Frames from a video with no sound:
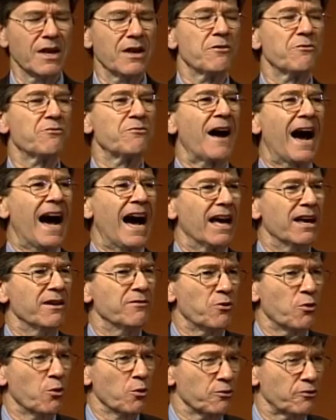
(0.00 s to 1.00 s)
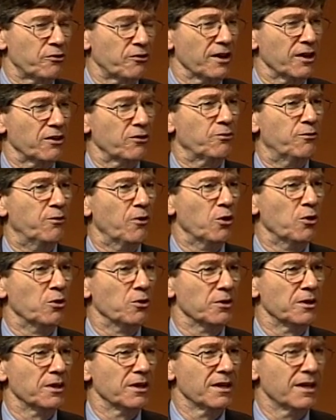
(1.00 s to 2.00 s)
five or
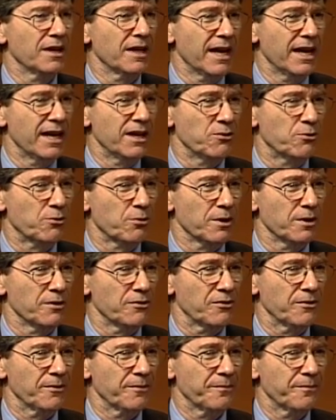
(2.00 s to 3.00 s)
six-fold increase.